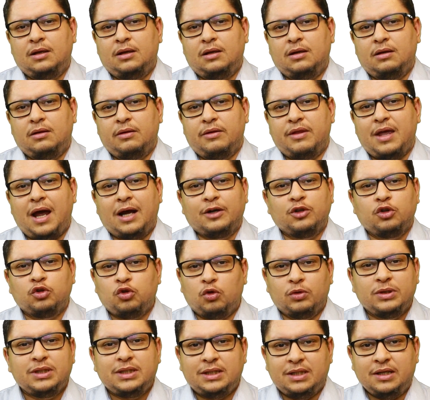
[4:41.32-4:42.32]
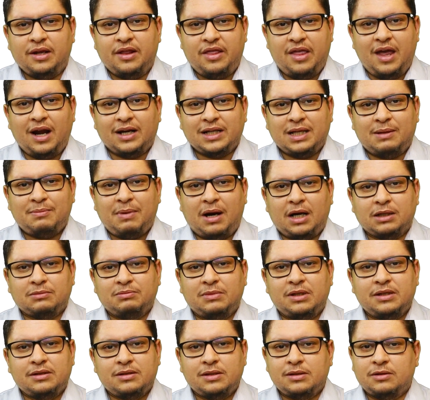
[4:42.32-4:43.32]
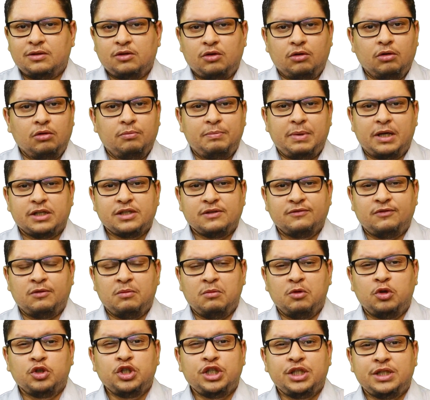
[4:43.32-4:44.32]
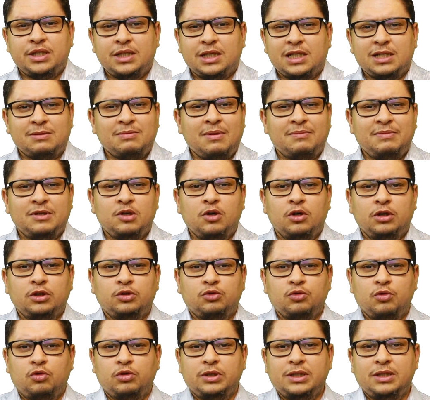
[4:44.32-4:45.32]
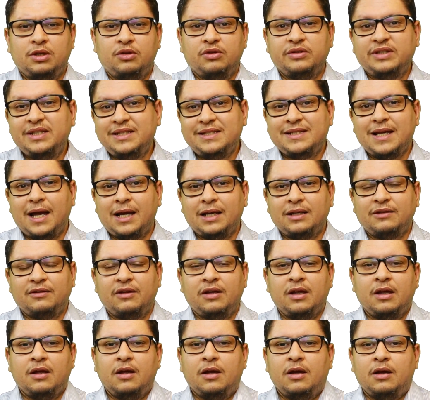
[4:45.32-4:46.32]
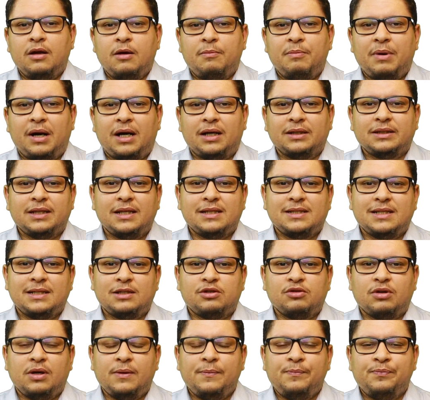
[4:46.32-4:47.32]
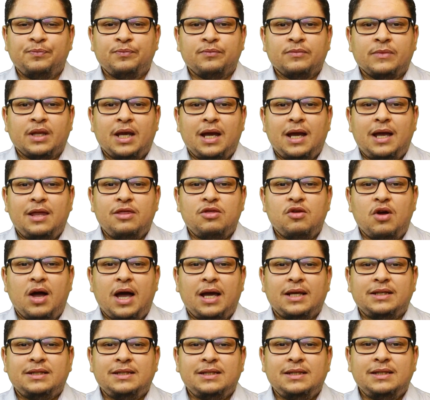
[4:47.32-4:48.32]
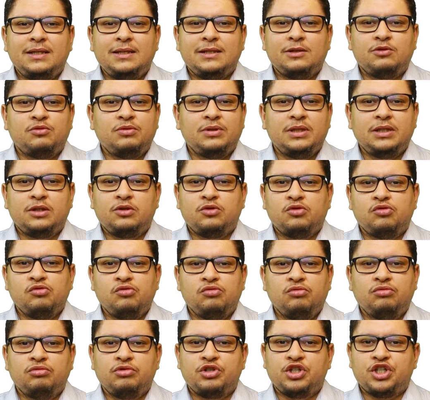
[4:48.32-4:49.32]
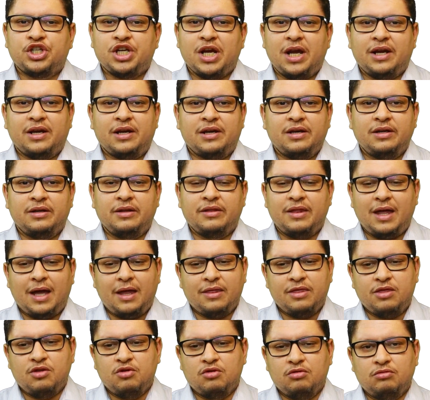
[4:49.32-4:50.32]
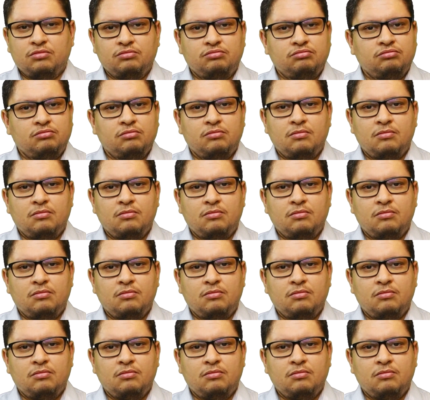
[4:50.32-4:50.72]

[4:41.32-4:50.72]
They are not auditing their departments, or a person from logistics is maybe going to audit the design part, etc. And the idea is really to check that the